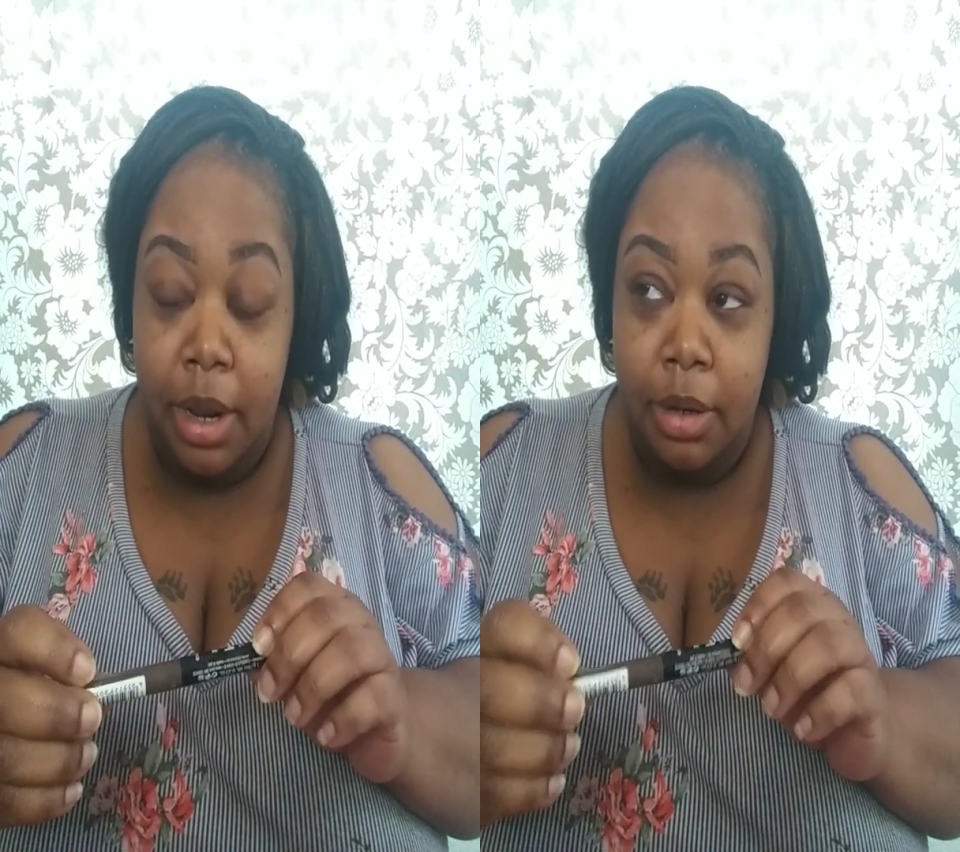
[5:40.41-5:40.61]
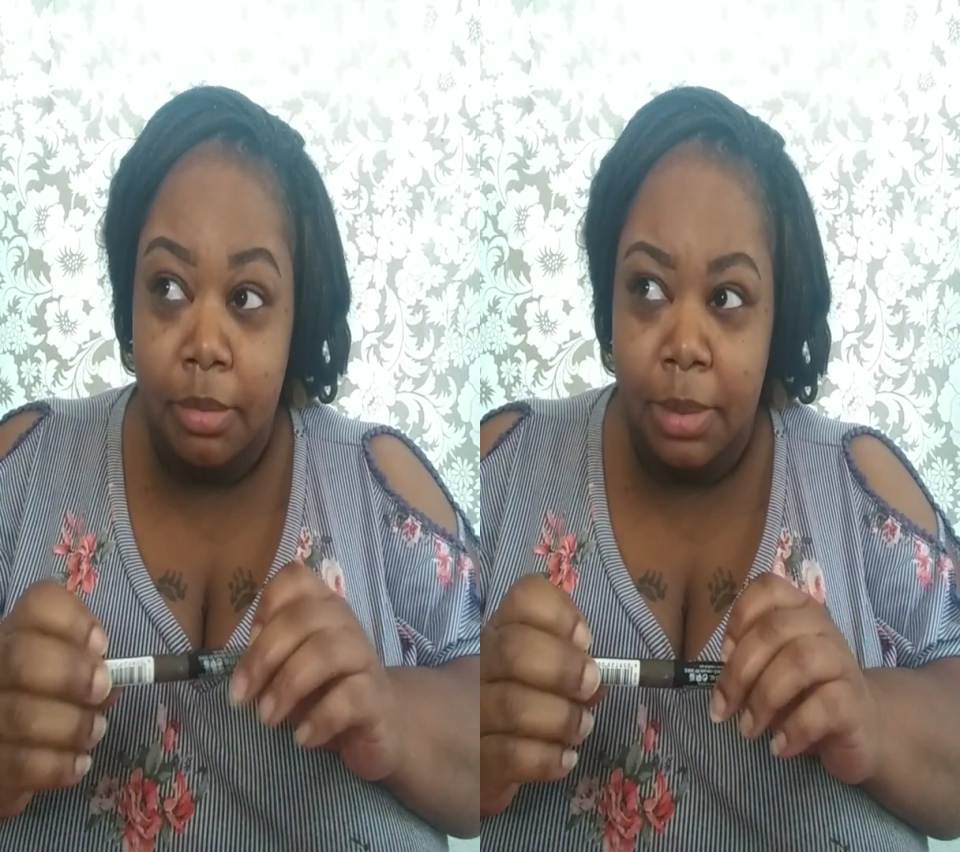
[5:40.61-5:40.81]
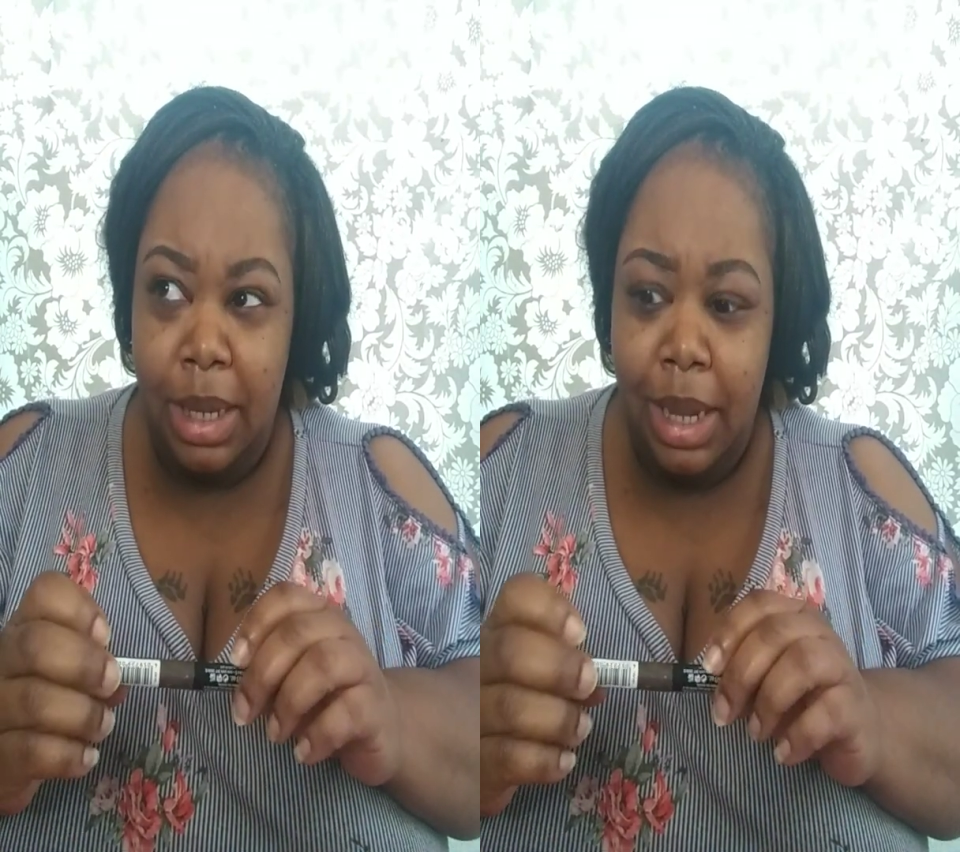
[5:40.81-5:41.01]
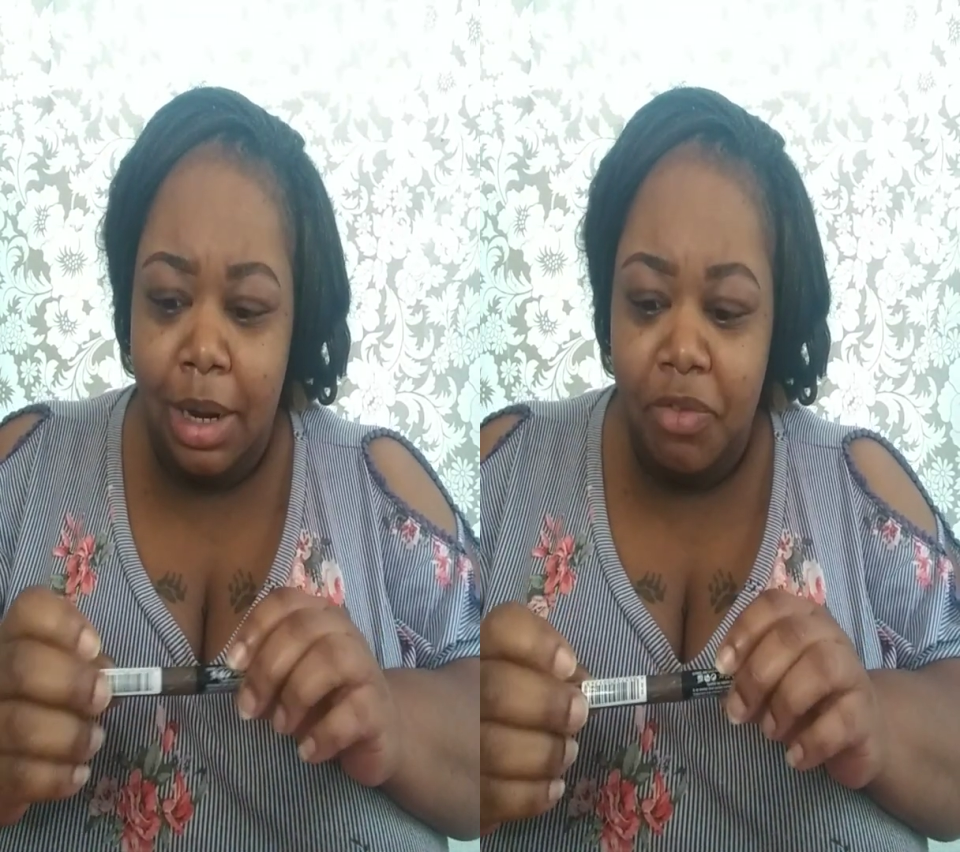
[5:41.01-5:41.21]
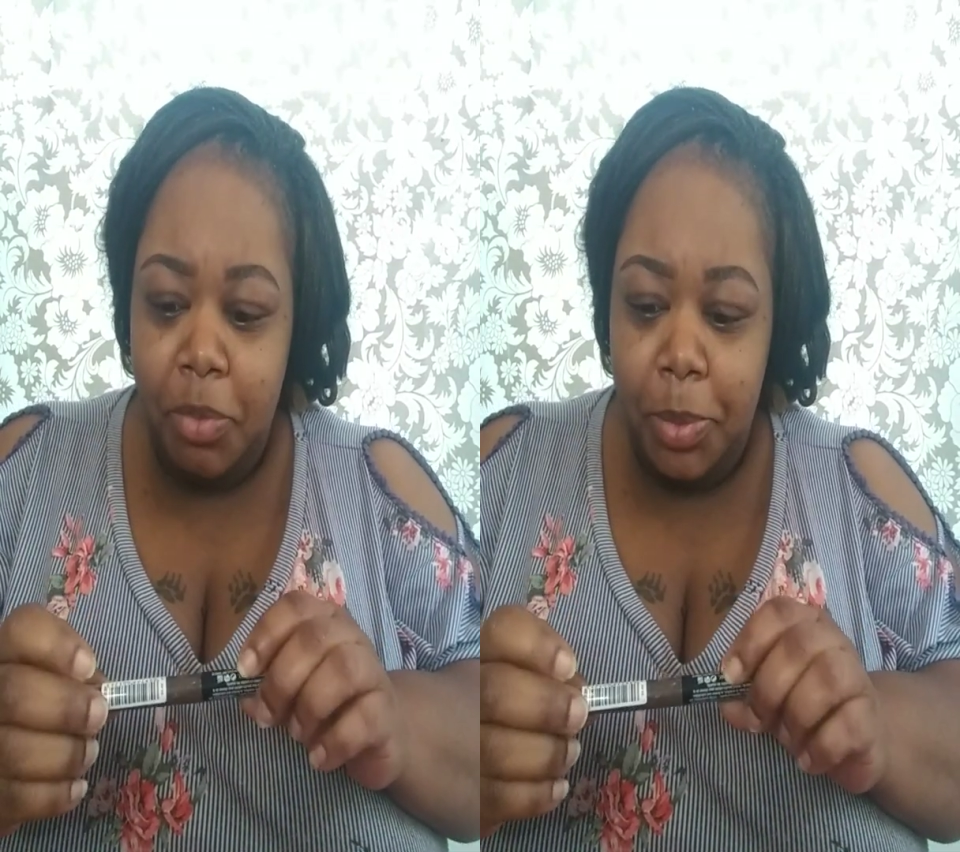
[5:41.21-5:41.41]
I can't
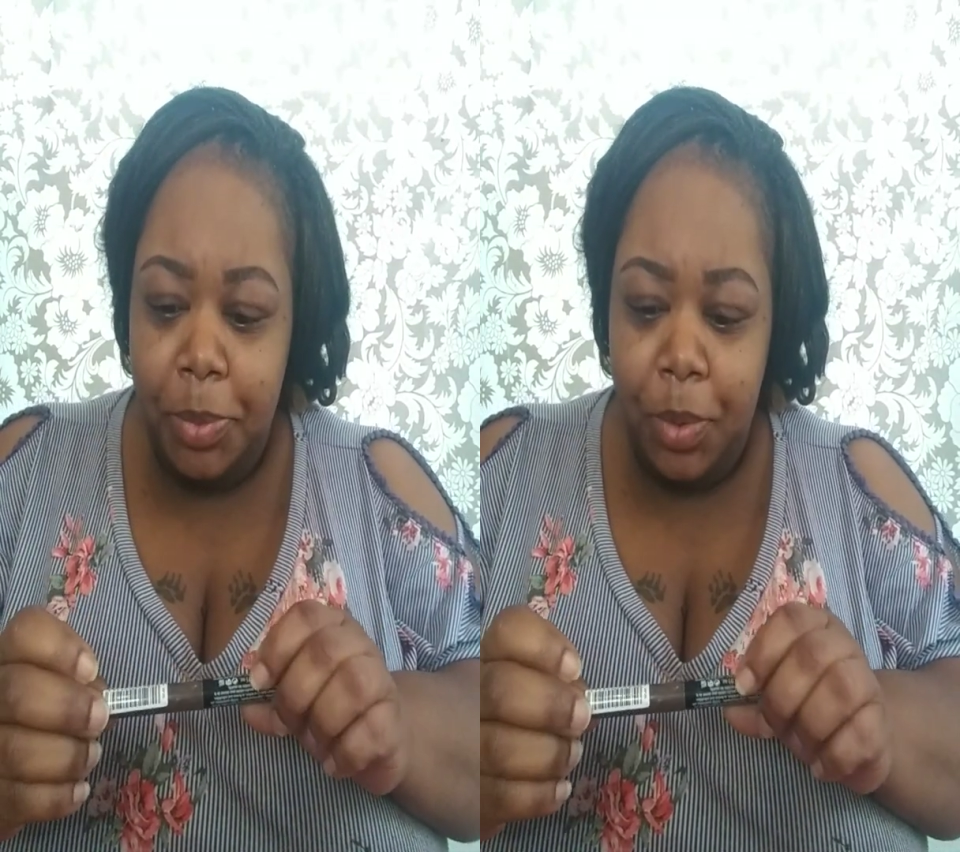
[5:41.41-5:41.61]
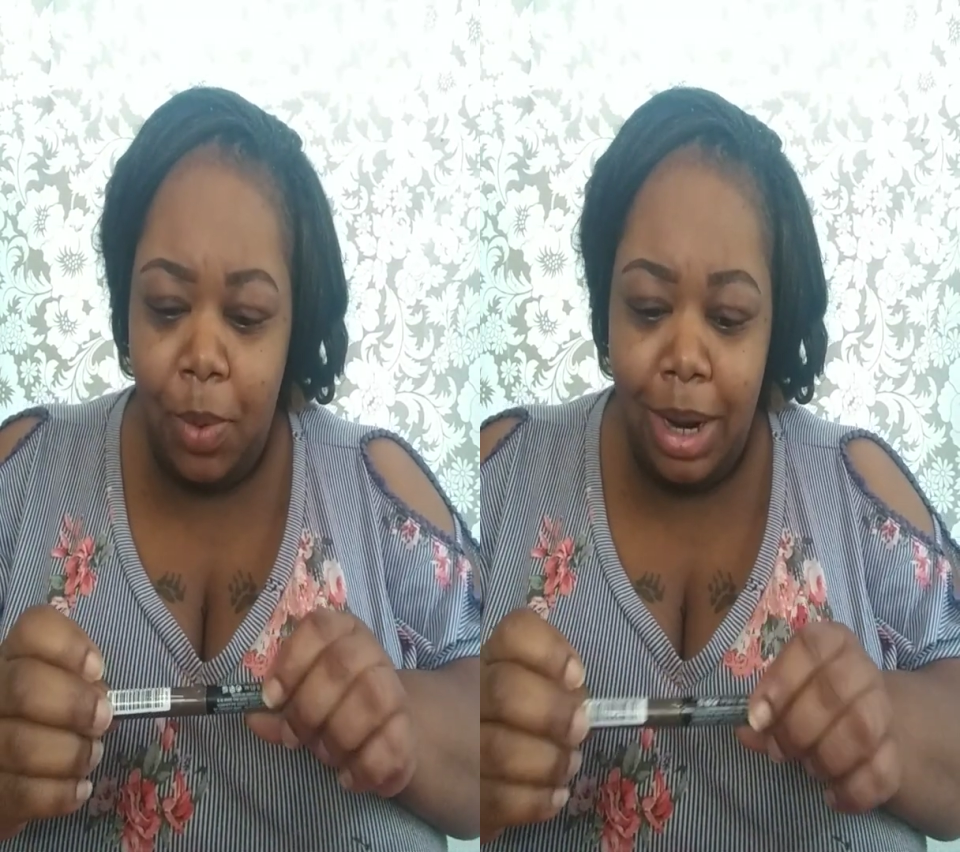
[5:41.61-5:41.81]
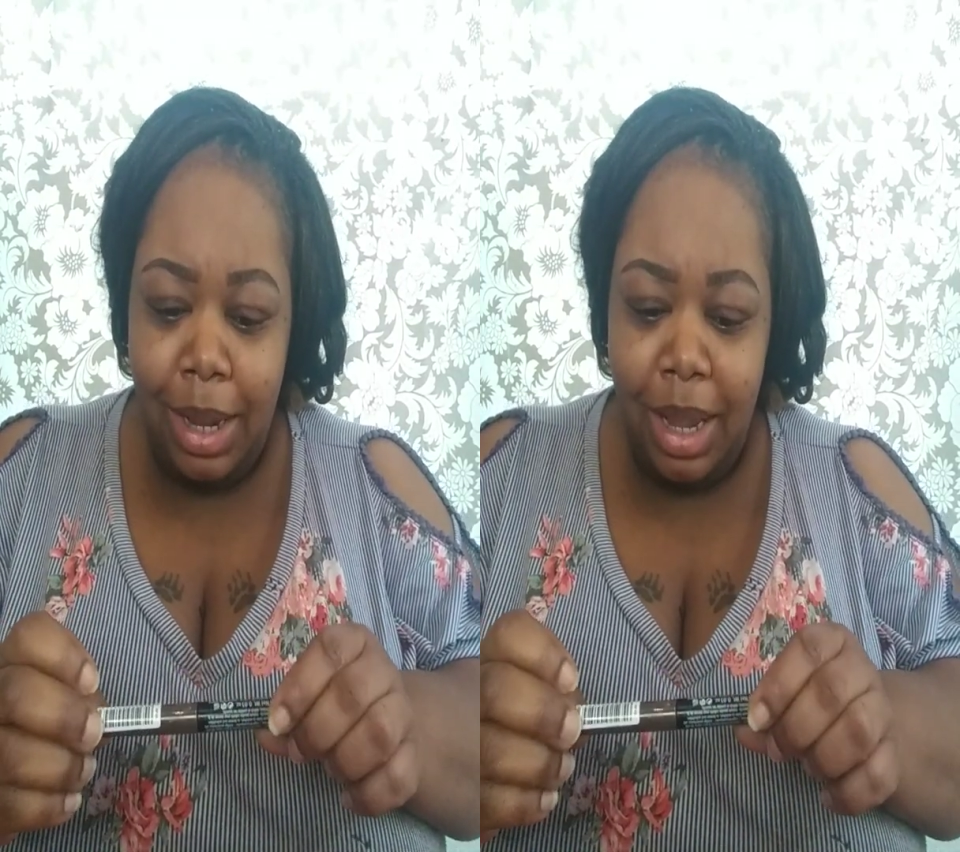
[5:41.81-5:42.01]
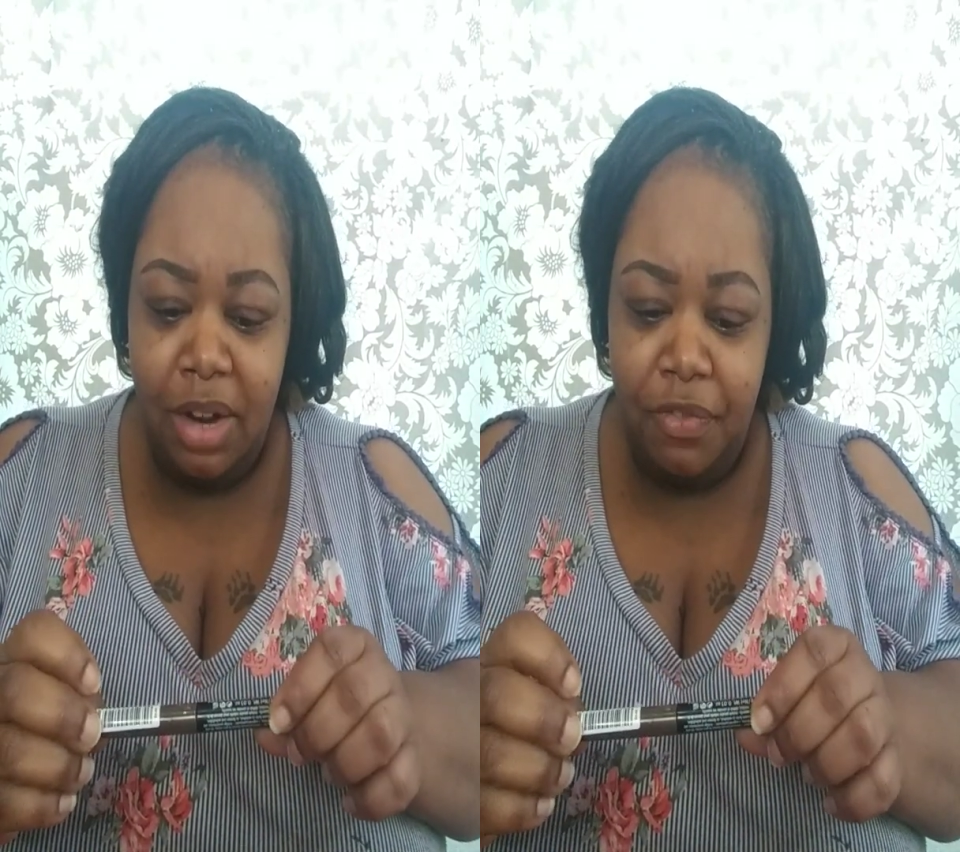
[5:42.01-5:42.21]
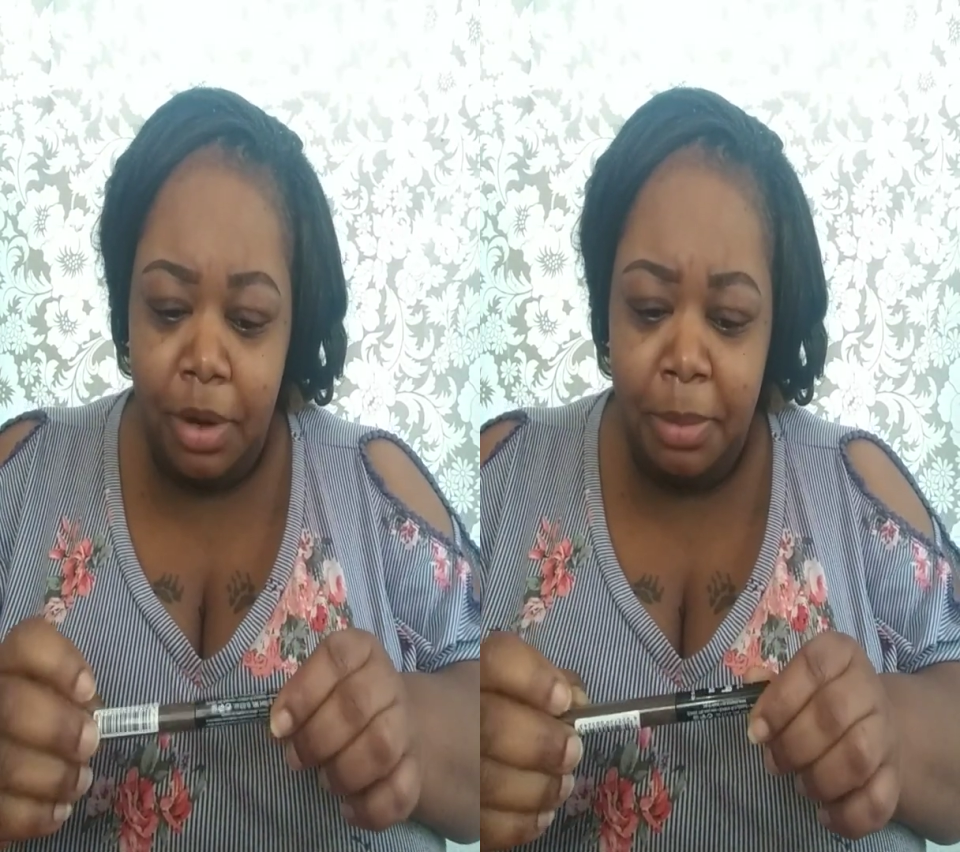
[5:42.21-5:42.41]
even remember where I got it from.